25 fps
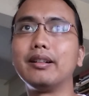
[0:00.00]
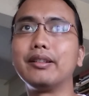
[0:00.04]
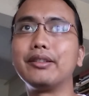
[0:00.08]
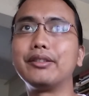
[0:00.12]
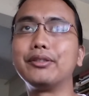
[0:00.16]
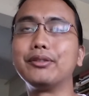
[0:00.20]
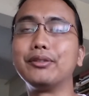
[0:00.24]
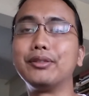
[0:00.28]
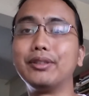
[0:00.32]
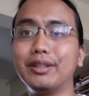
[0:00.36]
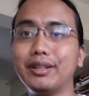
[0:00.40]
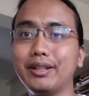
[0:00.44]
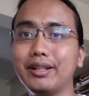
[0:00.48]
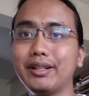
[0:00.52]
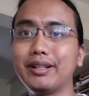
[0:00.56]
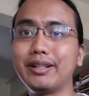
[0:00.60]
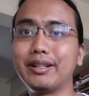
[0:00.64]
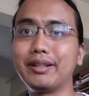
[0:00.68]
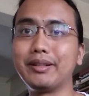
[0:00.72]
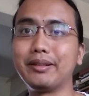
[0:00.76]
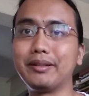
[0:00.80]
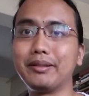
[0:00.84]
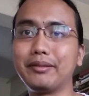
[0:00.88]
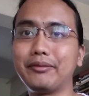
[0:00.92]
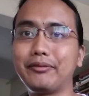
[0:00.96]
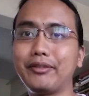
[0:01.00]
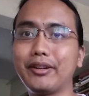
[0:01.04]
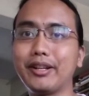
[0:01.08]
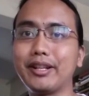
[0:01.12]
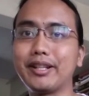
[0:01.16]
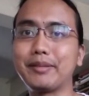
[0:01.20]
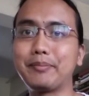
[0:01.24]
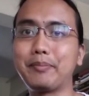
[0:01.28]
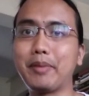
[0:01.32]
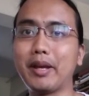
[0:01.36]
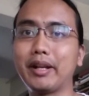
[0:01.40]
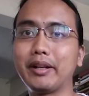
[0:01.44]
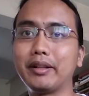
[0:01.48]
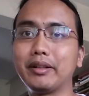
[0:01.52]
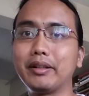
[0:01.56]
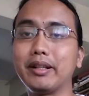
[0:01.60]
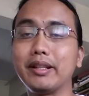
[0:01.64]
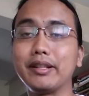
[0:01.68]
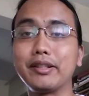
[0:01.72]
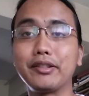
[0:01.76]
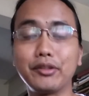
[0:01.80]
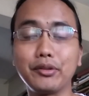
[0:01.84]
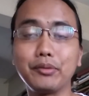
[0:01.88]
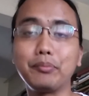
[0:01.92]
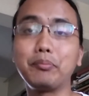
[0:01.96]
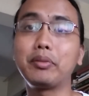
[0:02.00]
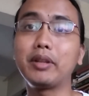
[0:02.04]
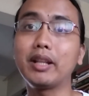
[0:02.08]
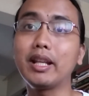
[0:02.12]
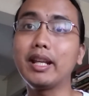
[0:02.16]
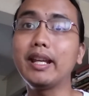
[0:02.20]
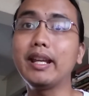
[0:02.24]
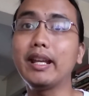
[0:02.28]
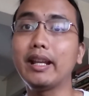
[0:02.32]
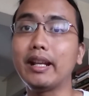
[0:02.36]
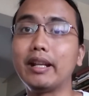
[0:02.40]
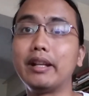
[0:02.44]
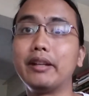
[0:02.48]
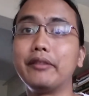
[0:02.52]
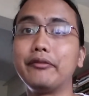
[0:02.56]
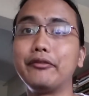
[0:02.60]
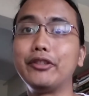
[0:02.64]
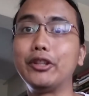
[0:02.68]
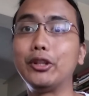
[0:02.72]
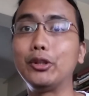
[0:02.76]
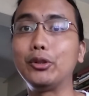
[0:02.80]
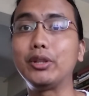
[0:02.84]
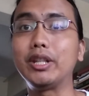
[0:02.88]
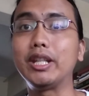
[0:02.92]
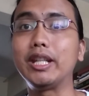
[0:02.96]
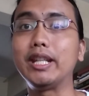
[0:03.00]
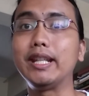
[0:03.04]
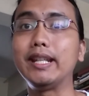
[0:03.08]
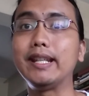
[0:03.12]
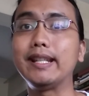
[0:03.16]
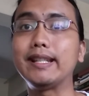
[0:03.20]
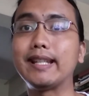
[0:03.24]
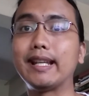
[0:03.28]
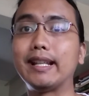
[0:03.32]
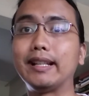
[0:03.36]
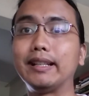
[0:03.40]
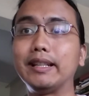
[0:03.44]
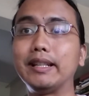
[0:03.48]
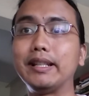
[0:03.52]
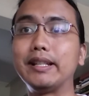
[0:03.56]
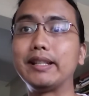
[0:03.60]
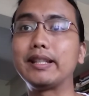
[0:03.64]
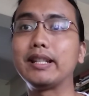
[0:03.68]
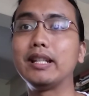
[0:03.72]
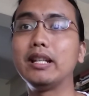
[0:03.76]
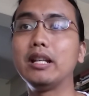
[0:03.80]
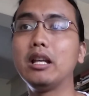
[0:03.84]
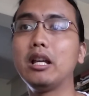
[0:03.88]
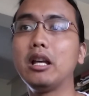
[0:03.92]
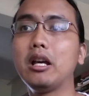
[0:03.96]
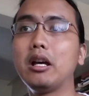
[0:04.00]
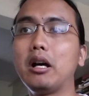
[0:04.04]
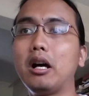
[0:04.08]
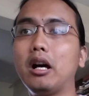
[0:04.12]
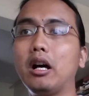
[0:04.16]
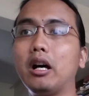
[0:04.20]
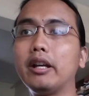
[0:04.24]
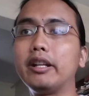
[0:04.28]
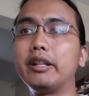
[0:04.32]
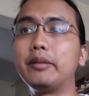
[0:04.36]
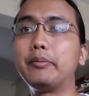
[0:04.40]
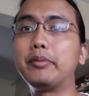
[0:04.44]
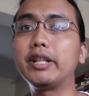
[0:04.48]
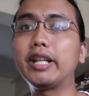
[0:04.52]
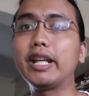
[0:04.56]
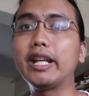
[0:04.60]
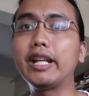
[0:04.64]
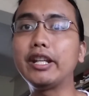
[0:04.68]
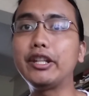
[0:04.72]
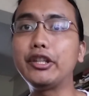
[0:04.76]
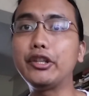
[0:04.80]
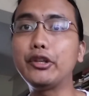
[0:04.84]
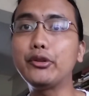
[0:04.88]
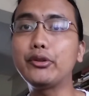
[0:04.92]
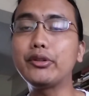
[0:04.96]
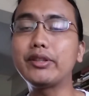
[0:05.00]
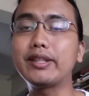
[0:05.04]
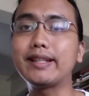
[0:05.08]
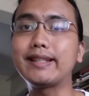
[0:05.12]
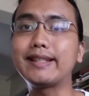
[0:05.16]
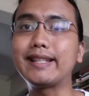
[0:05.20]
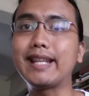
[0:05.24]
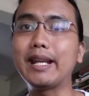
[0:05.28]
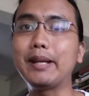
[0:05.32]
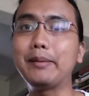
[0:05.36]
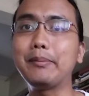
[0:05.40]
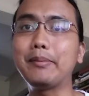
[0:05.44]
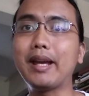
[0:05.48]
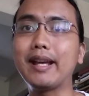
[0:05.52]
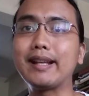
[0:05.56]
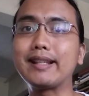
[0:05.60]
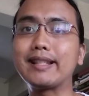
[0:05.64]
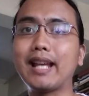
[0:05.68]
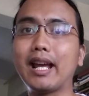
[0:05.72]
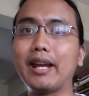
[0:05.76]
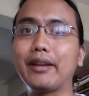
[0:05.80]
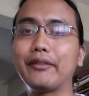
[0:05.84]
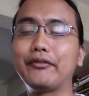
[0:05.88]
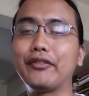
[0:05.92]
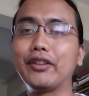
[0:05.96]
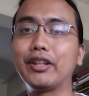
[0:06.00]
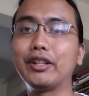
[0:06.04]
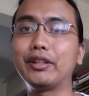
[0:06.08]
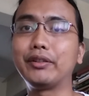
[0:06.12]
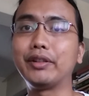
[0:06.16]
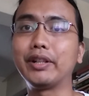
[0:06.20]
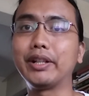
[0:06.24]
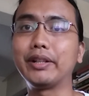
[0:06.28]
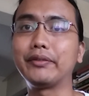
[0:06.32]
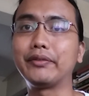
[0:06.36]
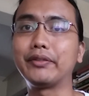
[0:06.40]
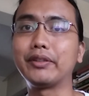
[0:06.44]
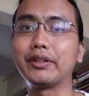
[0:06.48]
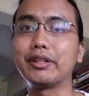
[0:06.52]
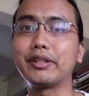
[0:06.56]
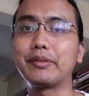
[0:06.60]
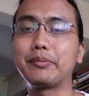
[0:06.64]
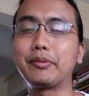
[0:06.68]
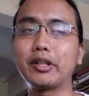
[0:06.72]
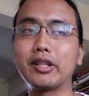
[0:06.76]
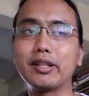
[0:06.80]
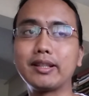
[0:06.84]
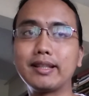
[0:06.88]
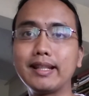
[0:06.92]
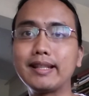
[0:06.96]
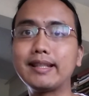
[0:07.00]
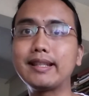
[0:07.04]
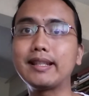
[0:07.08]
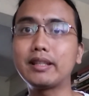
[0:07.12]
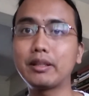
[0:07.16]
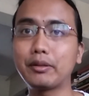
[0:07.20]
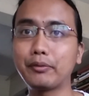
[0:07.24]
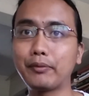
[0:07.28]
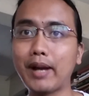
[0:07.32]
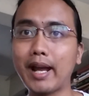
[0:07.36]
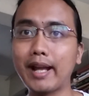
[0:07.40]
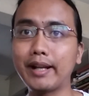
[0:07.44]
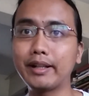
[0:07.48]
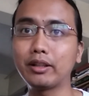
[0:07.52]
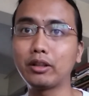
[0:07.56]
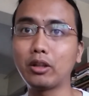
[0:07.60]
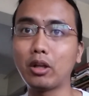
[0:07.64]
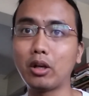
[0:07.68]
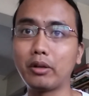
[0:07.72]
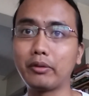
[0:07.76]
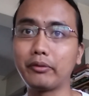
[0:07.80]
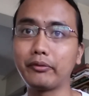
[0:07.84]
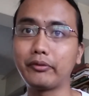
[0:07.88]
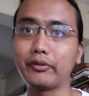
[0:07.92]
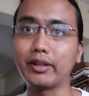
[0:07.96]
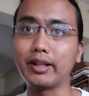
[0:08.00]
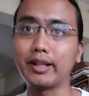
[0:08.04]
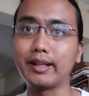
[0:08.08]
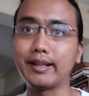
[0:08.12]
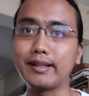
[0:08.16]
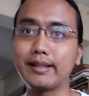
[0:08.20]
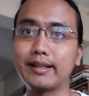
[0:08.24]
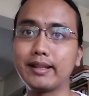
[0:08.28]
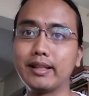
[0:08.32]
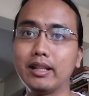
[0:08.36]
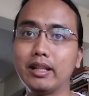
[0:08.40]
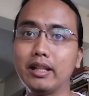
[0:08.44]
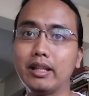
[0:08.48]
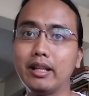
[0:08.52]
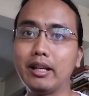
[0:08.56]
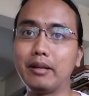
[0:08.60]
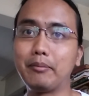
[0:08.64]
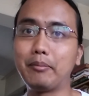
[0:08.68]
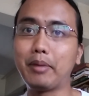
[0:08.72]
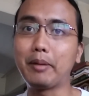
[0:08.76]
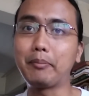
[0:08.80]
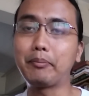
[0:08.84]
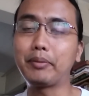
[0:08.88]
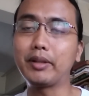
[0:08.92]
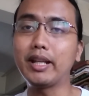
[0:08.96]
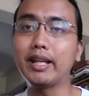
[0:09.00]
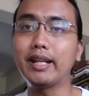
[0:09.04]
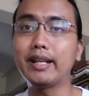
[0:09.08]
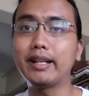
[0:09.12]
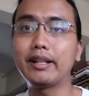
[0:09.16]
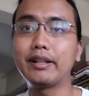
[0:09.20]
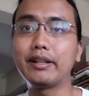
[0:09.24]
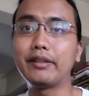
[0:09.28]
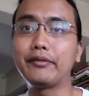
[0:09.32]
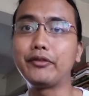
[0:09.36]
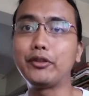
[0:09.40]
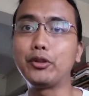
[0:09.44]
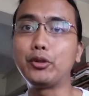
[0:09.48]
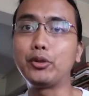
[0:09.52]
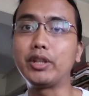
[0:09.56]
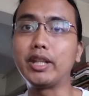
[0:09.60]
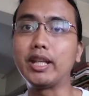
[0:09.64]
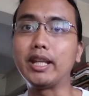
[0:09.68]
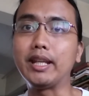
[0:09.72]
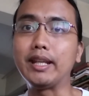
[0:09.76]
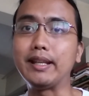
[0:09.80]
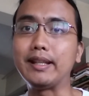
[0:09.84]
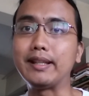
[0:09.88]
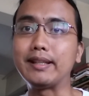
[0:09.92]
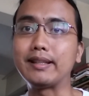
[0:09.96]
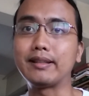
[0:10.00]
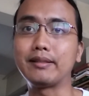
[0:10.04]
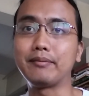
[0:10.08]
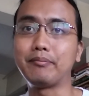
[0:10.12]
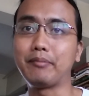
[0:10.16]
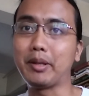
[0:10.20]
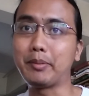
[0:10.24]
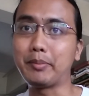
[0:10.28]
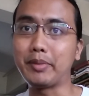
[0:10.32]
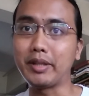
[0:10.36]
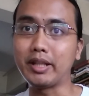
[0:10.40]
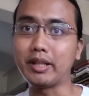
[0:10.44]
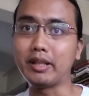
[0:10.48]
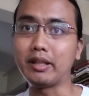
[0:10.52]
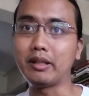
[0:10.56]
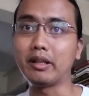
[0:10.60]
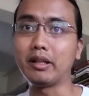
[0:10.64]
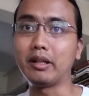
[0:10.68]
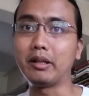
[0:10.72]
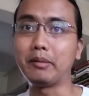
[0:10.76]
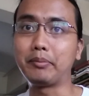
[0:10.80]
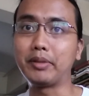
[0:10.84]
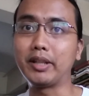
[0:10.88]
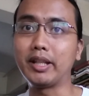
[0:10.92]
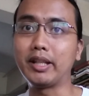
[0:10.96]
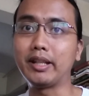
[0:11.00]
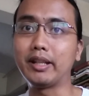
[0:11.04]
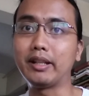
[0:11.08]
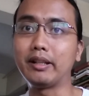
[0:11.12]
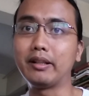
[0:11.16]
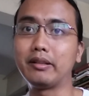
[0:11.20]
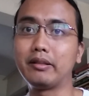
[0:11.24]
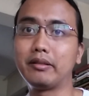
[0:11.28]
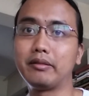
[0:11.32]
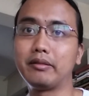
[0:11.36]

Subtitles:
to learn the phrase better is to play it in a few keys at least. In the beginning, use the same exact fingering first, because this is a rather long phrase, but play it in a few keys. Maybe play it